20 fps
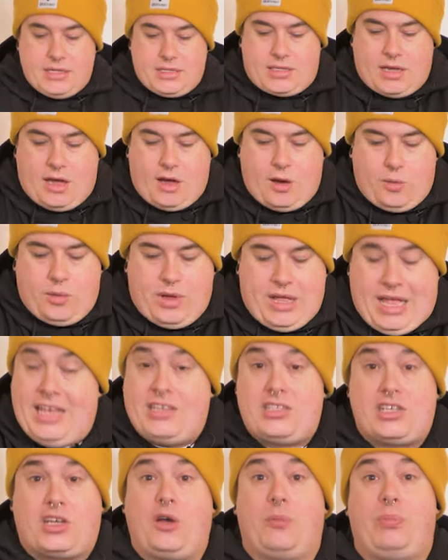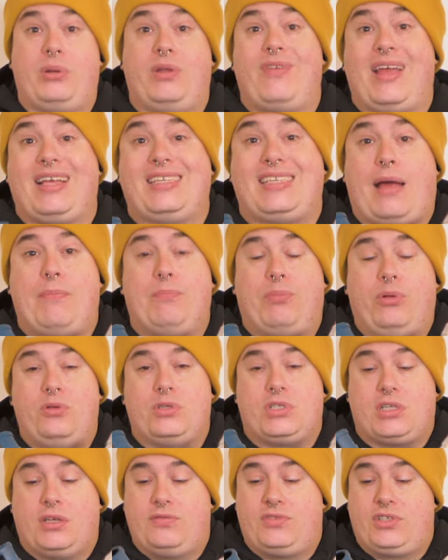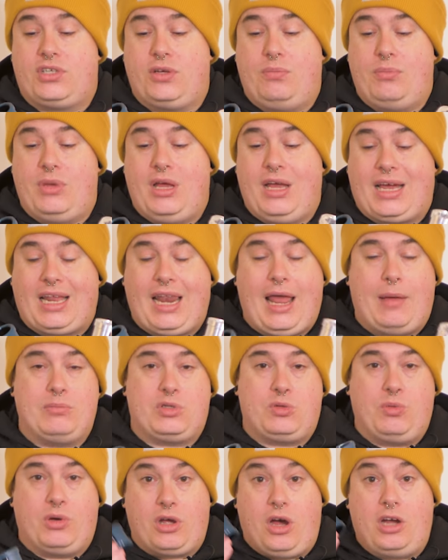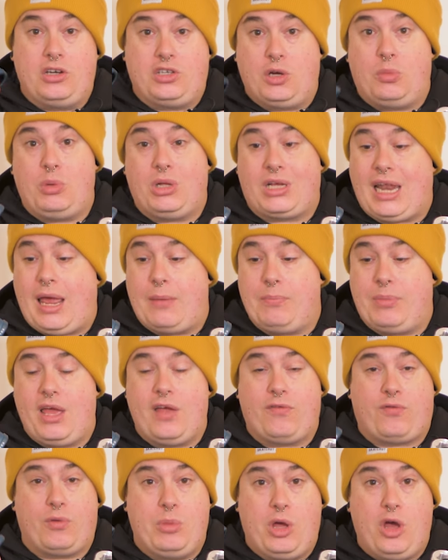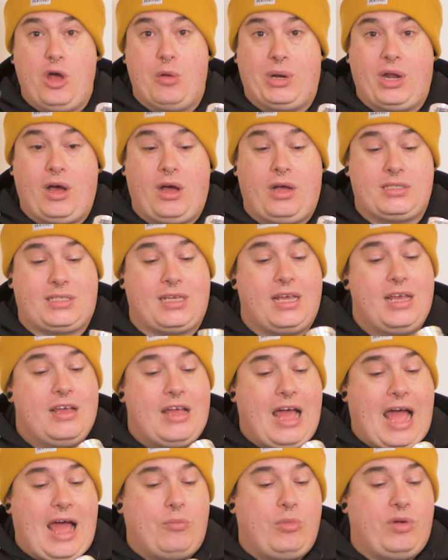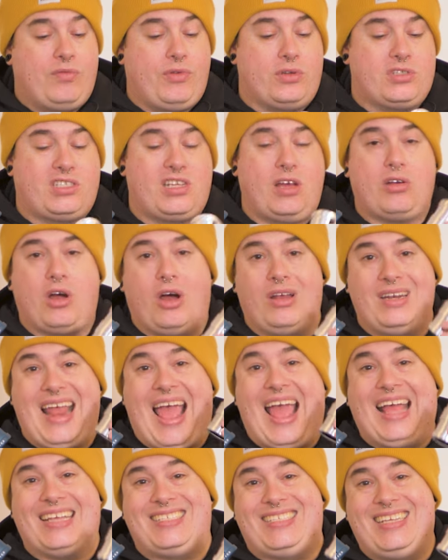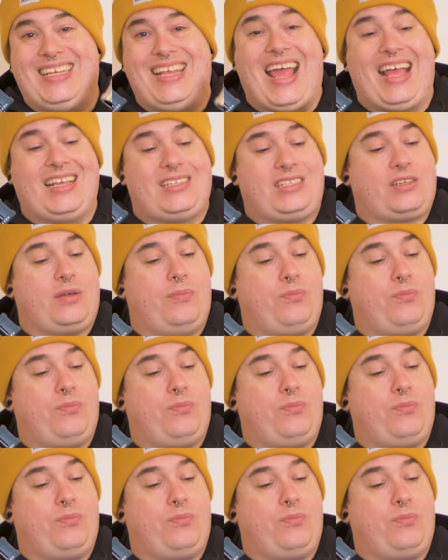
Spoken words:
so here's a couple of examples of some clamps. We've got a double clamp here from Urban Art, and we've also got an SES